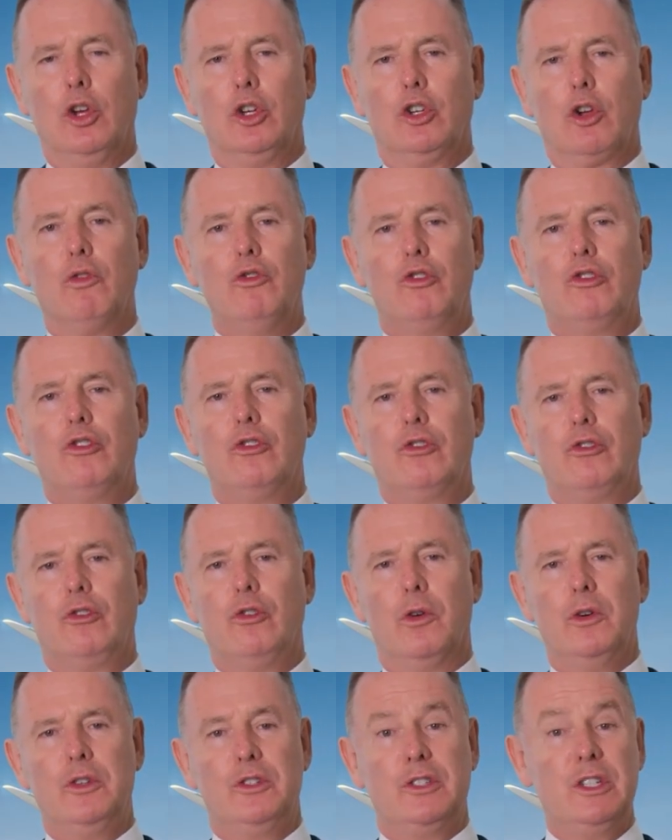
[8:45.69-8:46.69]
Conscious
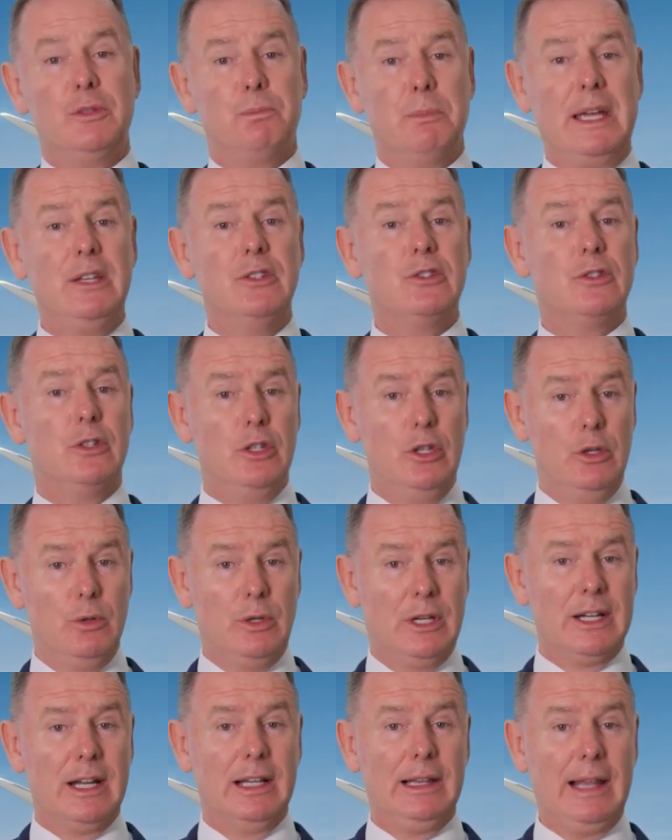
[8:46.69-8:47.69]
choices means that you
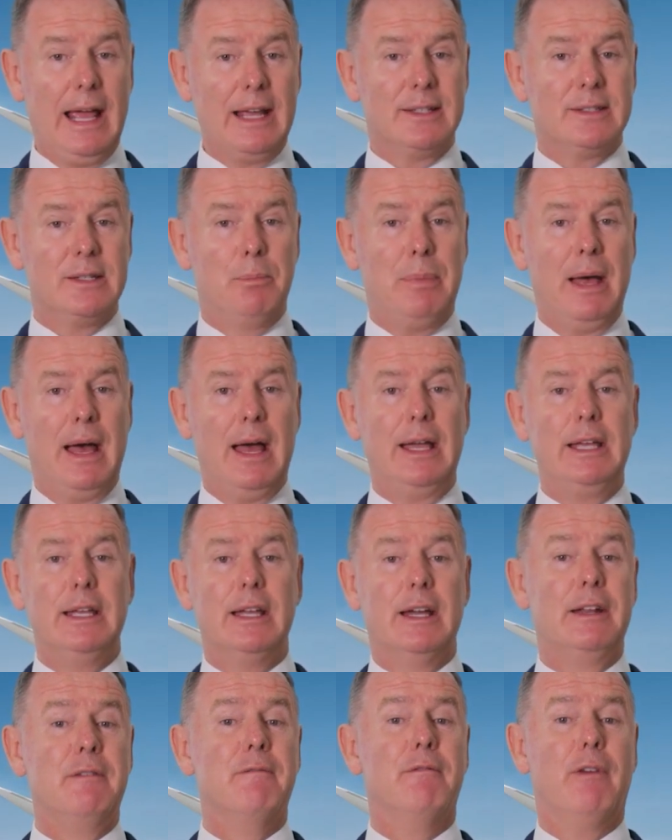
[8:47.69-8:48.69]
can elect to pay
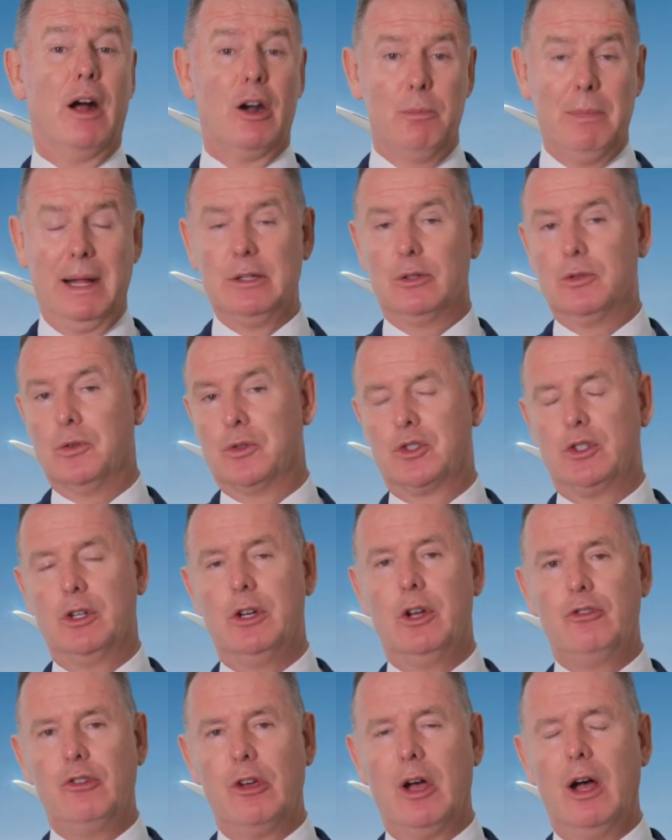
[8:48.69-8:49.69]
an environmental
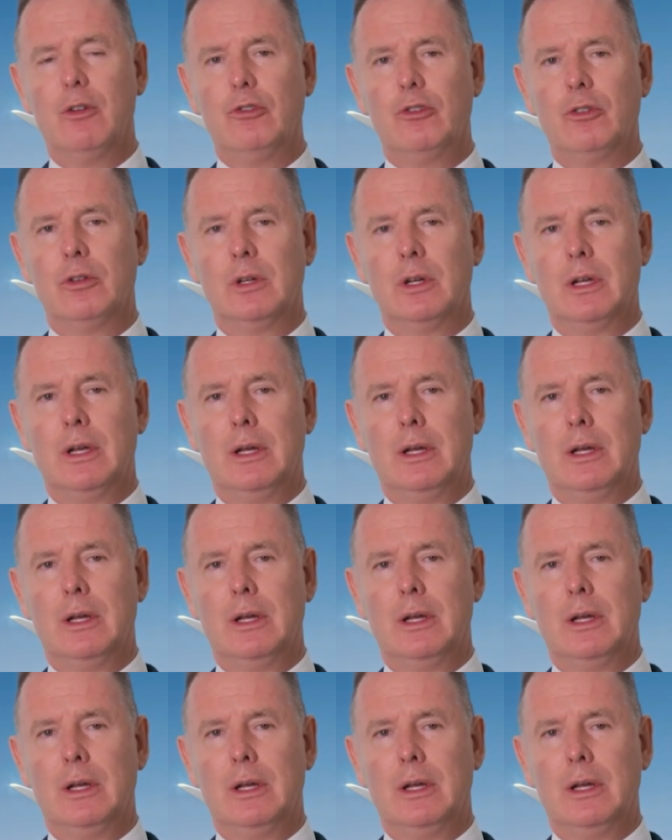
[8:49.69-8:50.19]
surcharge